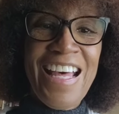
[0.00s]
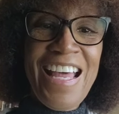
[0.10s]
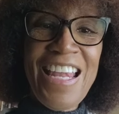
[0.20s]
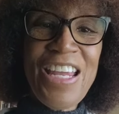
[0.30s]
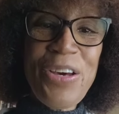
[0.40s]

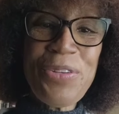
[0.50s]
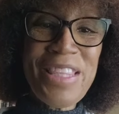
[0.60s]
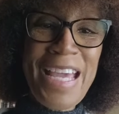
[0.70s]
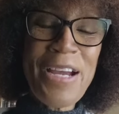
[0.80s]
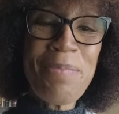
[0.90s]
Hello
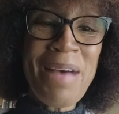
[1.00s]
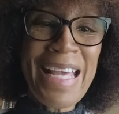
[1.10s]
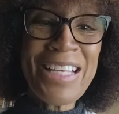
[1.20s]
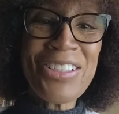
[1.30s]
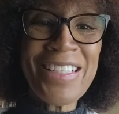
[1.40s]
there,
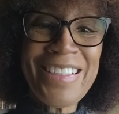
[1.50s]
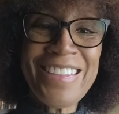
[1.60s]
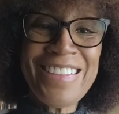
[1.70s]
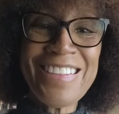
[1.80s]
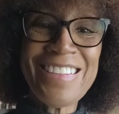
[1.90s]

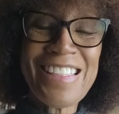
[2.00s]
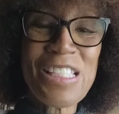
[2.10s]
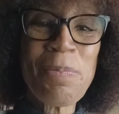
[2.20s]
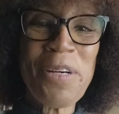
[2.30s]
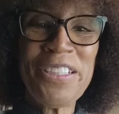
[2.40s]
Michaelers.
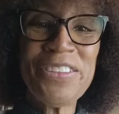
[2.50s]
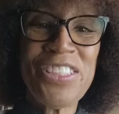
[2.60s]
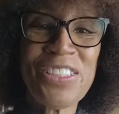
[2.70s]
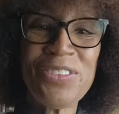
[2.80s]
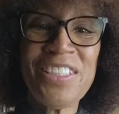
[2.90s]
It's Pearl
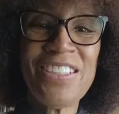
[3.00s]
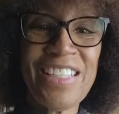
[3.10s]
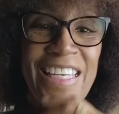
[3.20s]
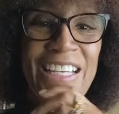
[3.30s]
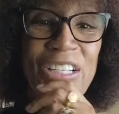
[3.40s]
Jr.
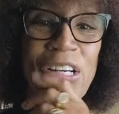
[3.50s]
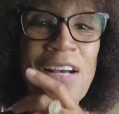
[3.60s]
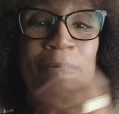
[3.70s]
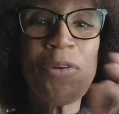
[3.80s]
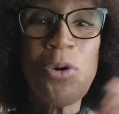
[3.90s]
here,
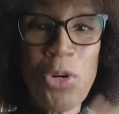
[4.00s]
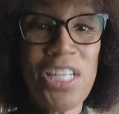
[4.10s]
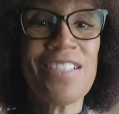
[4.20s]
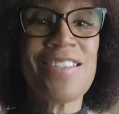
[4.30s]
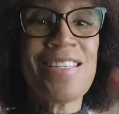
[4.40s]
of
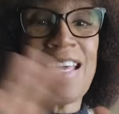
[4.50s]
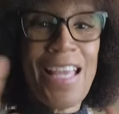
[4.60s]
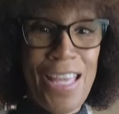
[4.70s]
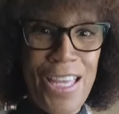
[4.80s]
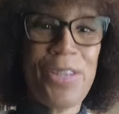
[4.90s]
course,
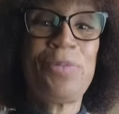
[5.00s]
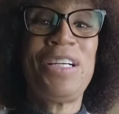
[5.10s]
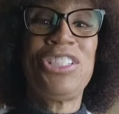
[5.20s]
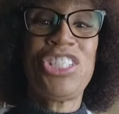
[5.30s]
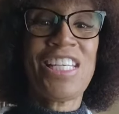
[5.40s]
in a
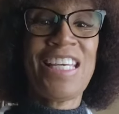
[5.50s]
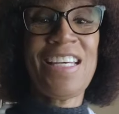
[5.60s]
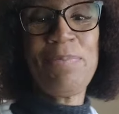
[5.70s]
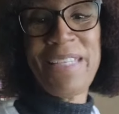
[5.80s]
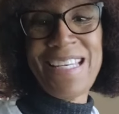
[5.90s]
rush
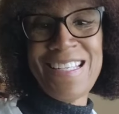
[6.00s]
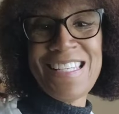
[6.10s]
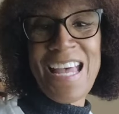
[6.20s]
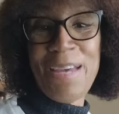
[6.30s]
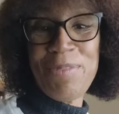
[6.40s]
again
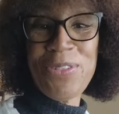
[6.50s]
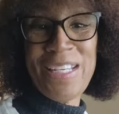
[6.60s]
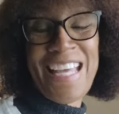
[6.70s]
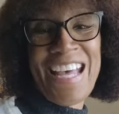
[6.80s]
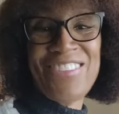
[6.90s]
because I'm
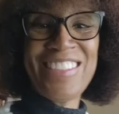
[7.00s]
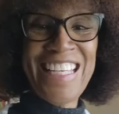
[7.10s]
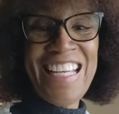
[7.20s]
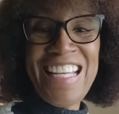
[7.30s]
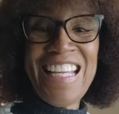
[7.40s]
going out
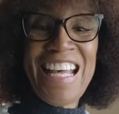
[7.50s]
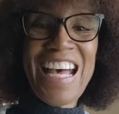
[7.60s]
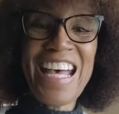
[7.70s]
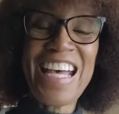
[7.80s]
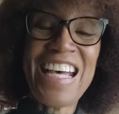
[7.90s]

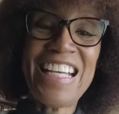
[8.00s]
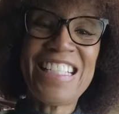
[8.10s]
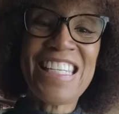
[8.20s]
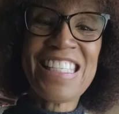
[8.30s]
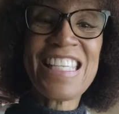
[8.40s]

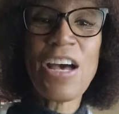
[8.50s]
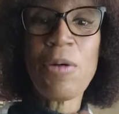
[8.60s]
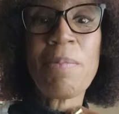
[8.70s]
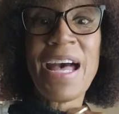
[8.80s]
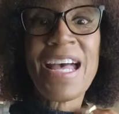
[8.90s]
to
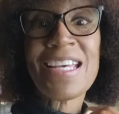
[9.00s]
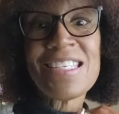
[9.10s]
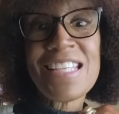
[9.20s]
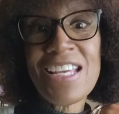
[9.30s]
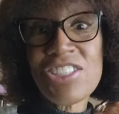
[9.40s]
sell my
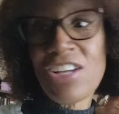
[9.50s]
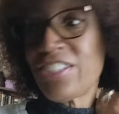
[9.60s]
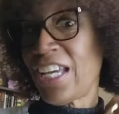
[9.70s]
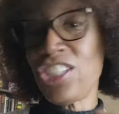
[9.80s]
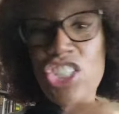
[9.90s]
Stays All
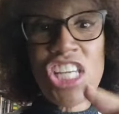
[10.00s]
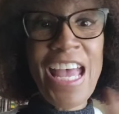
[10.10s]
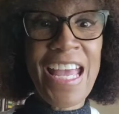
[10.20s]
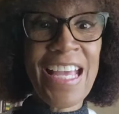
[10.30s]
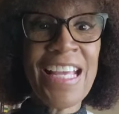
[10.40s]
Day
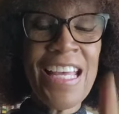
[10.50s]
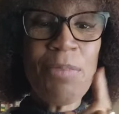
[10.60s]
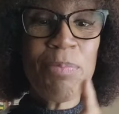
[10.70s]
SHEA.